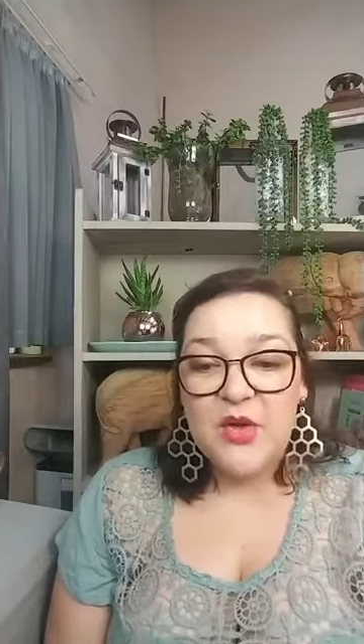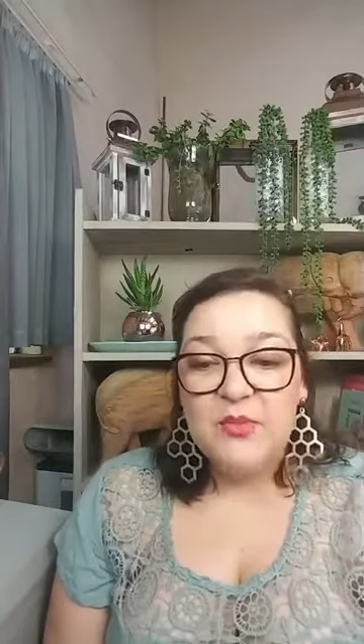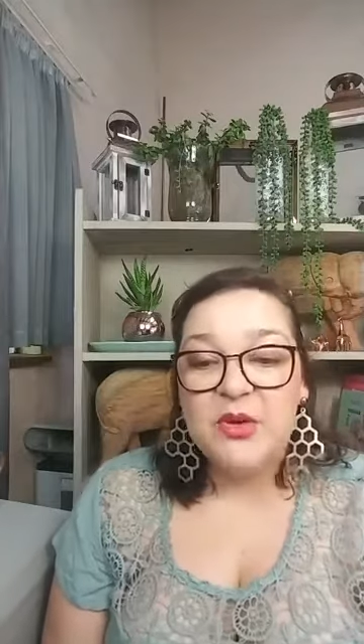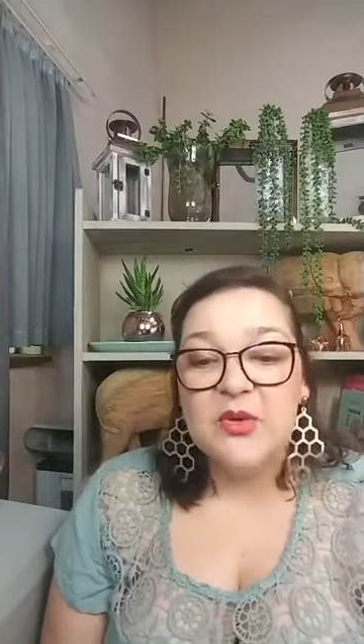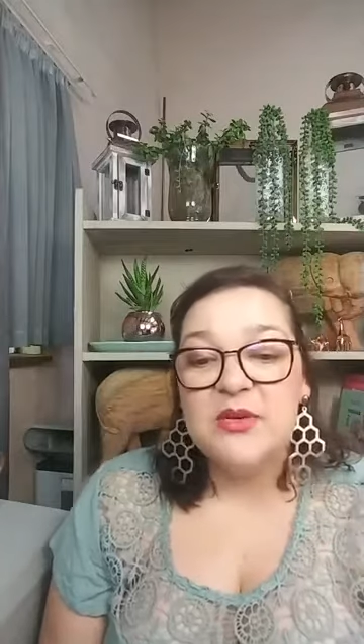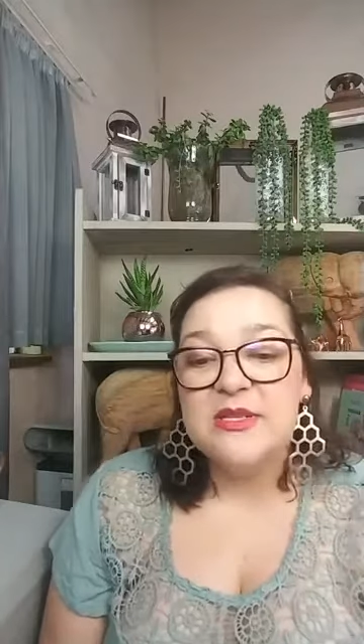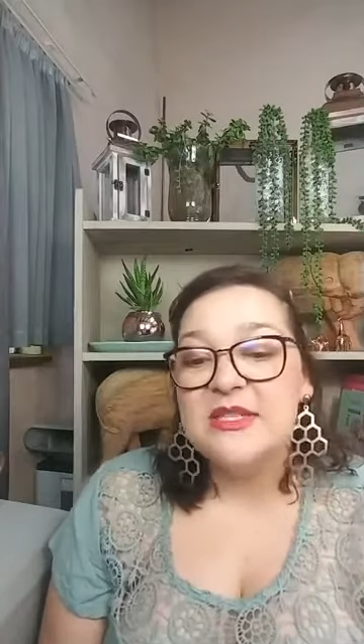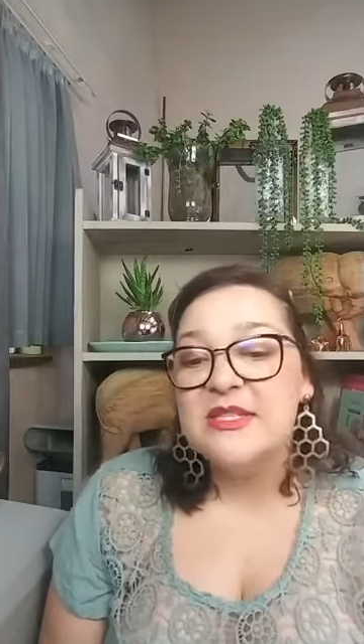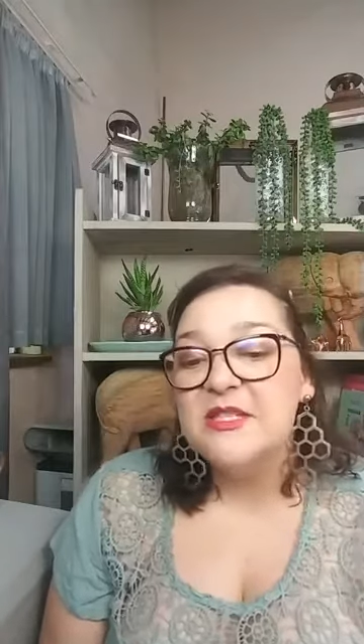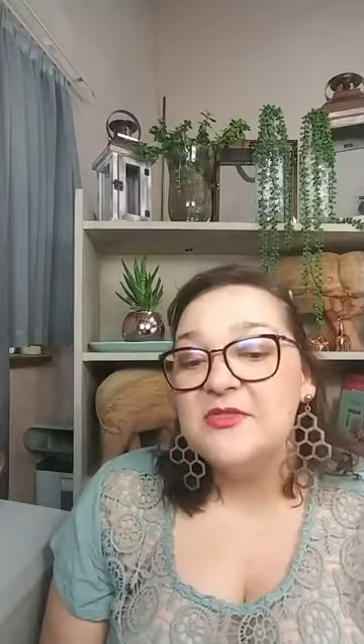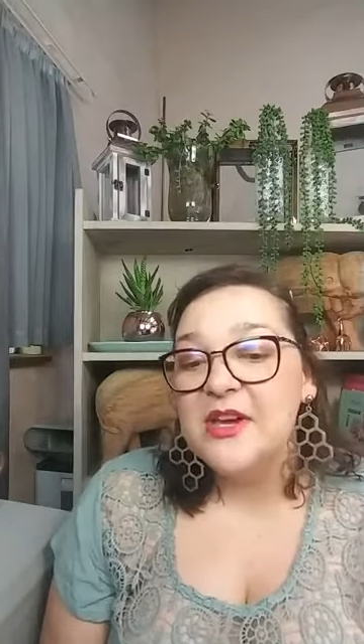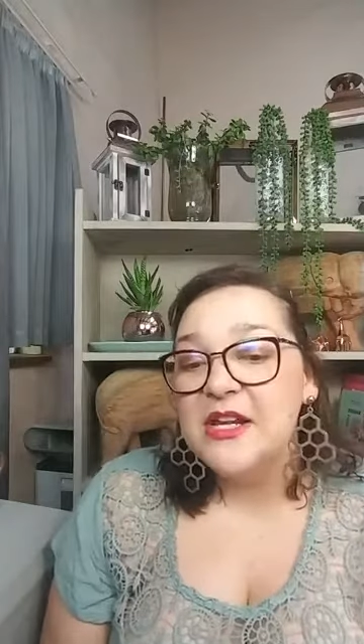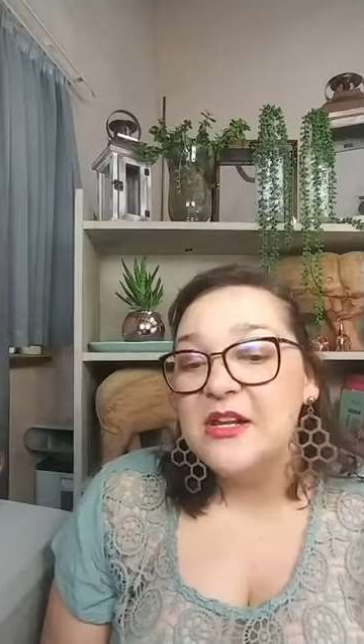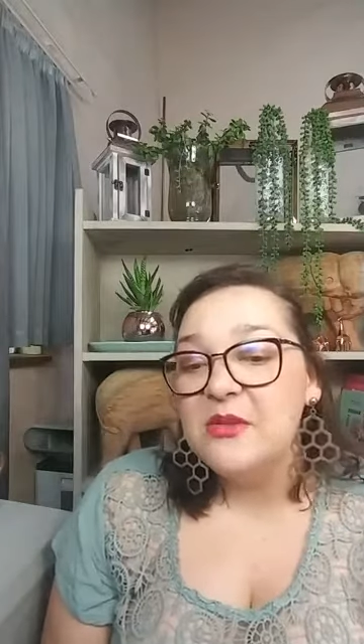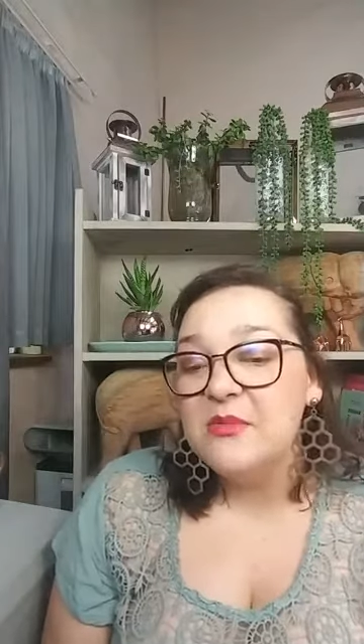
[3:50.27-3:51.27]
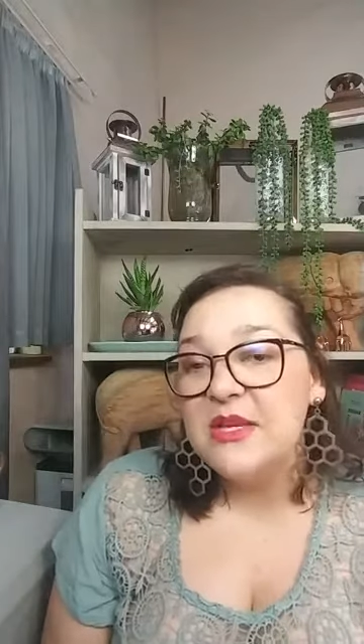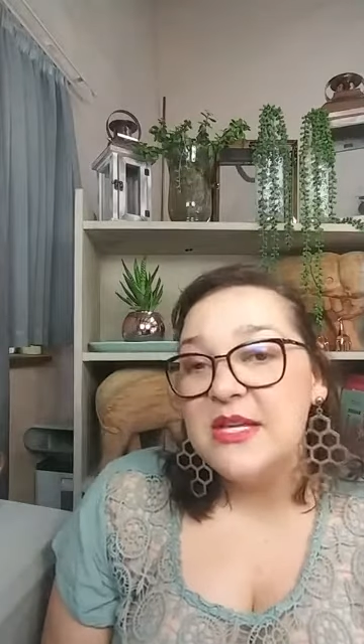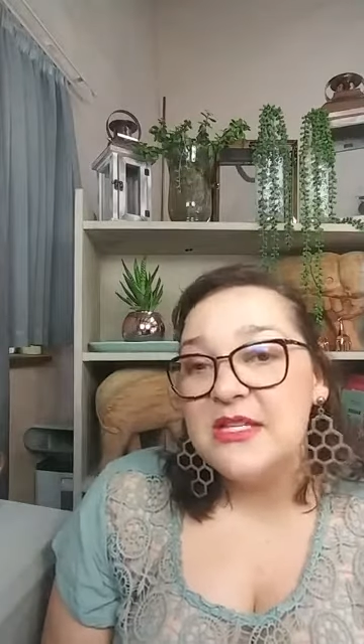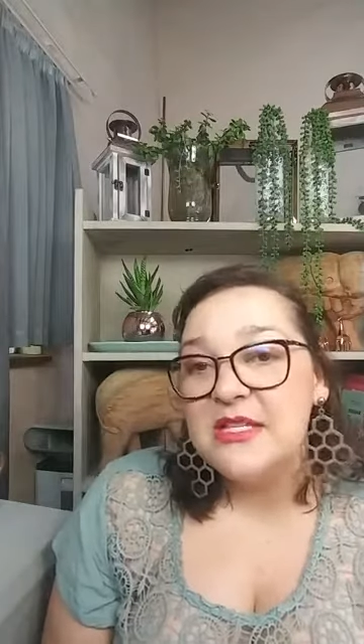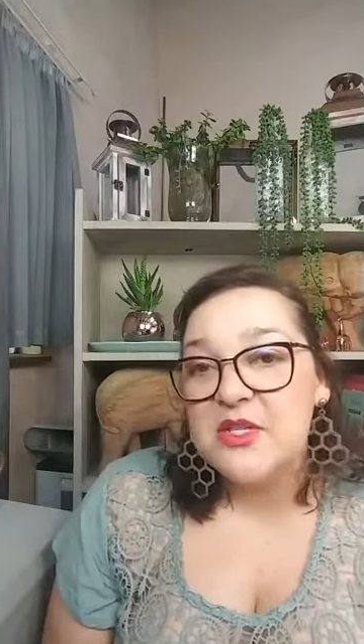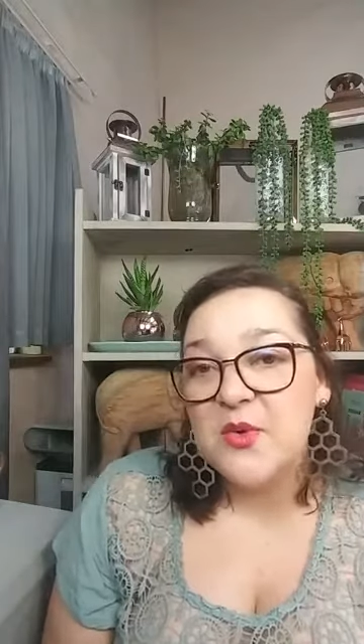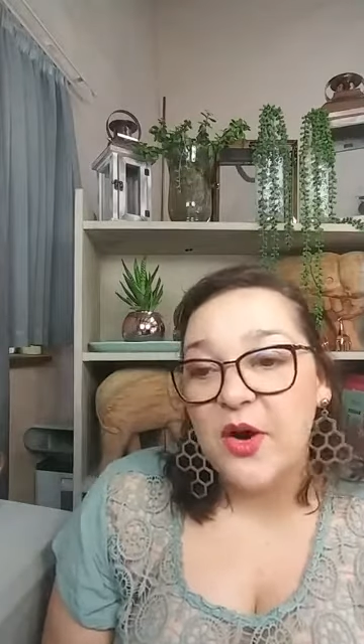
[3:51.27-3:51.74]
because this funnel
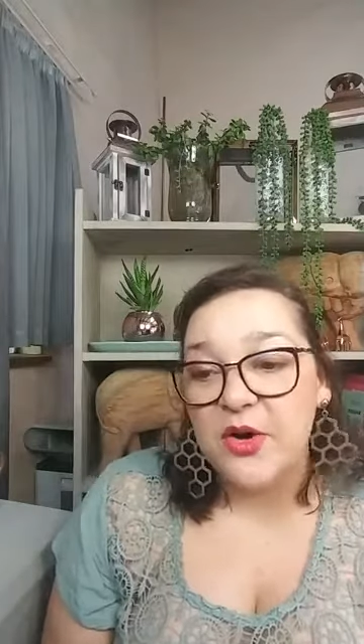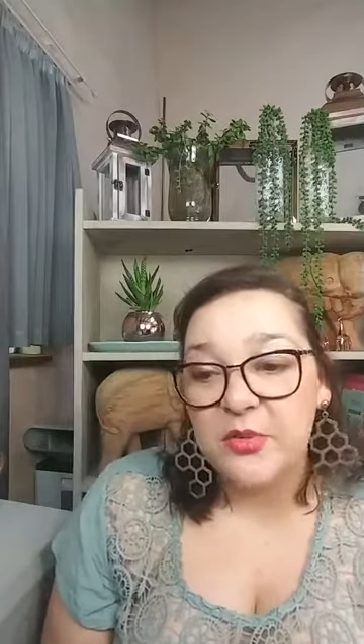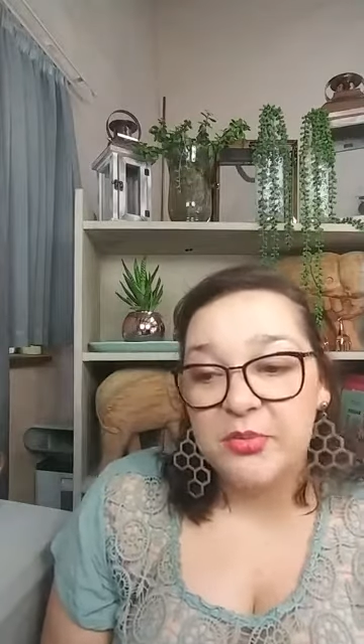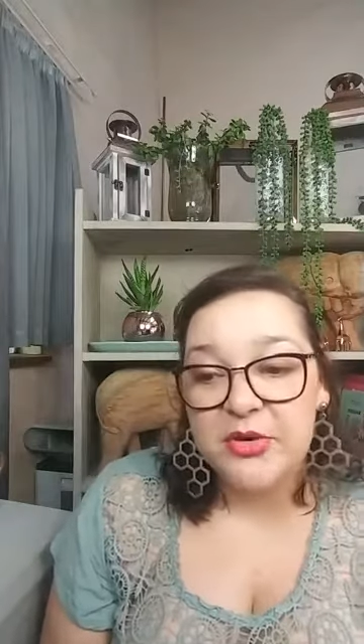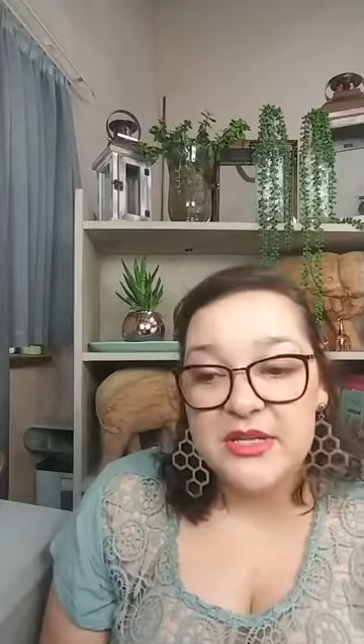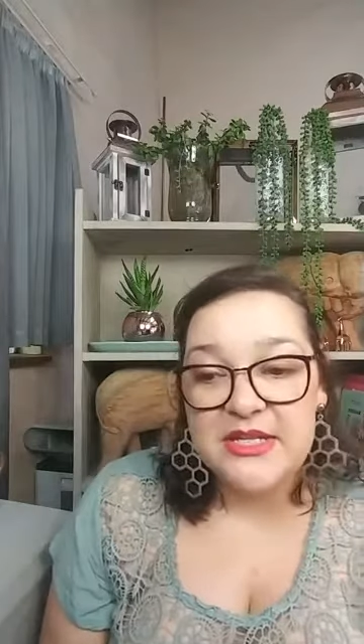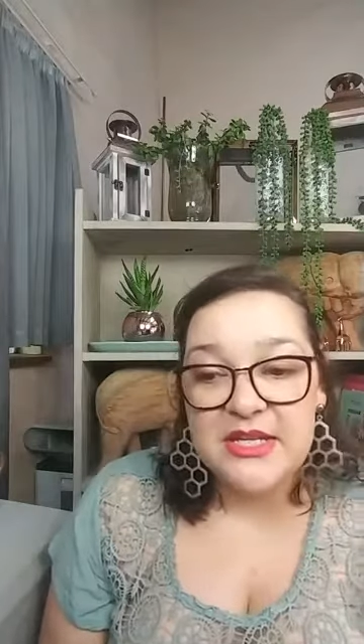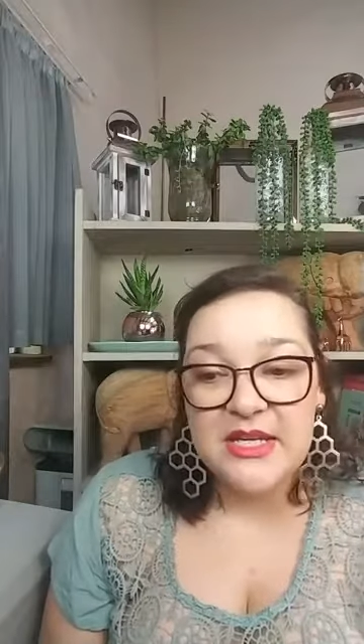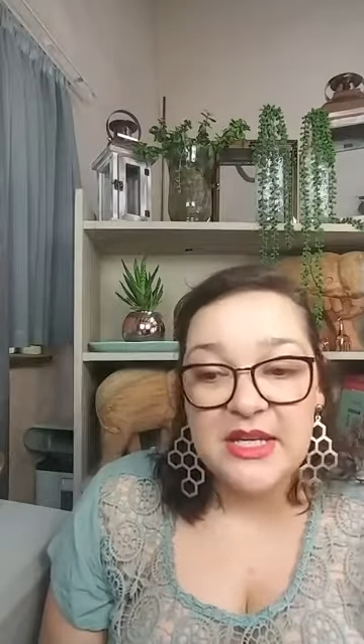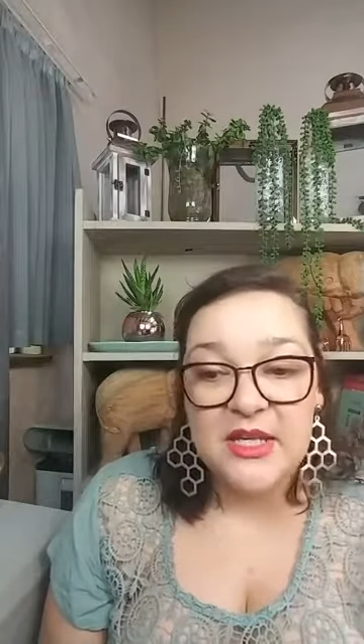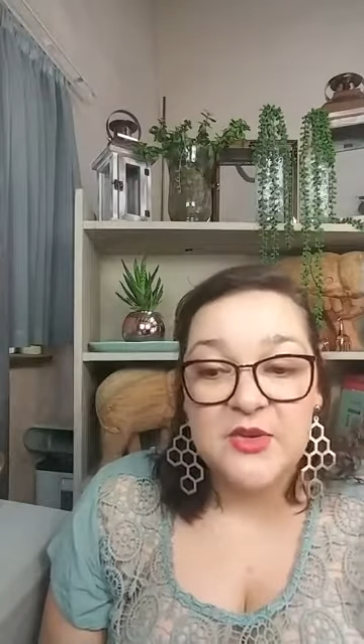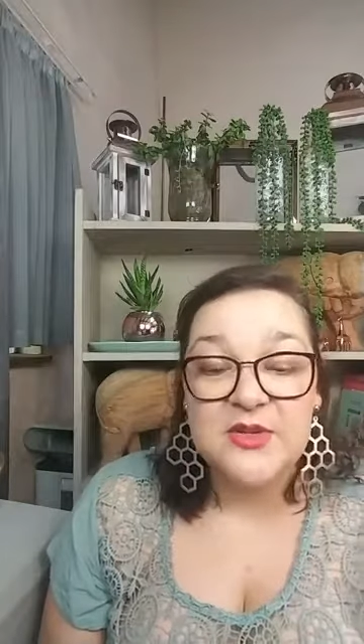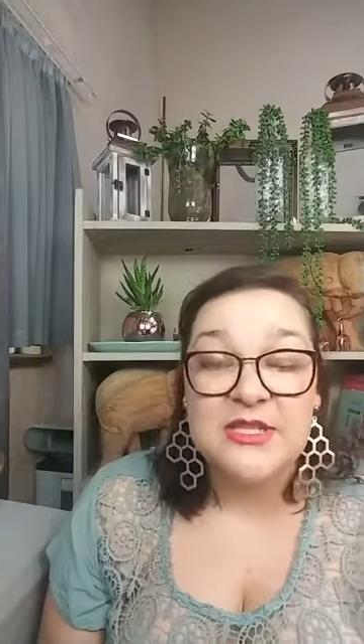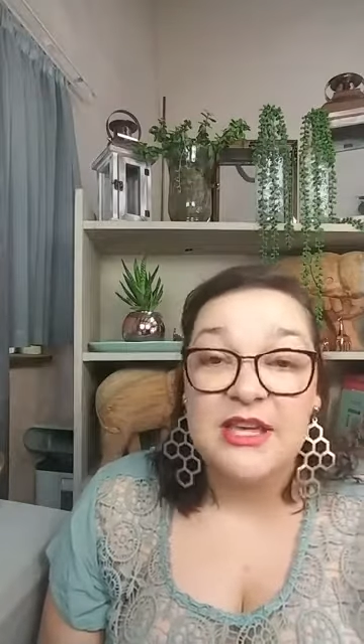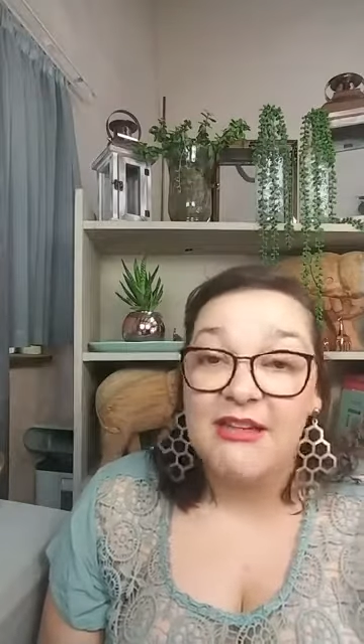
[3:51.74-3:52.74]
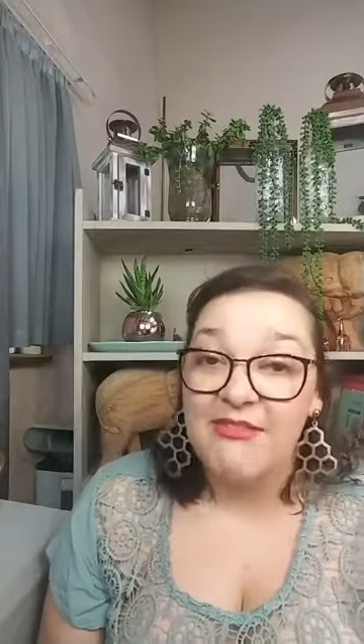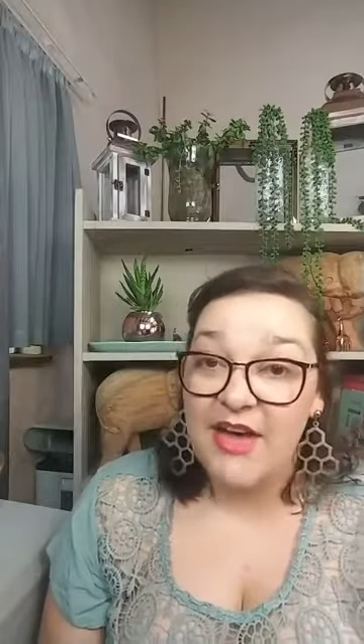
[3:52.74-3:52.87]
means you are putting yourself